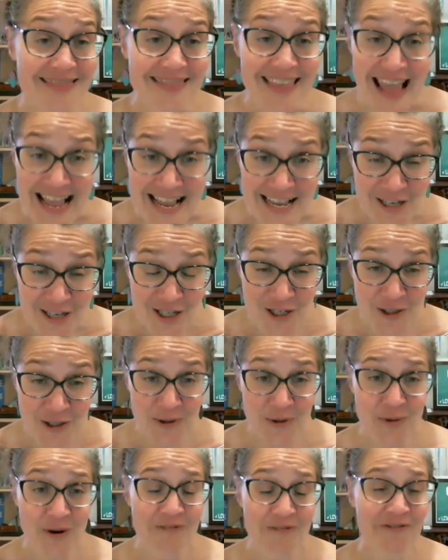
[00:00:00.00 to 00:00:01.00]
Thank
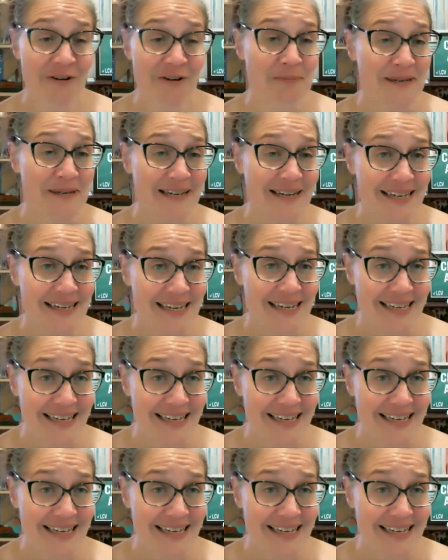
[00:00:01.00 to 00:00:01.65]
you for being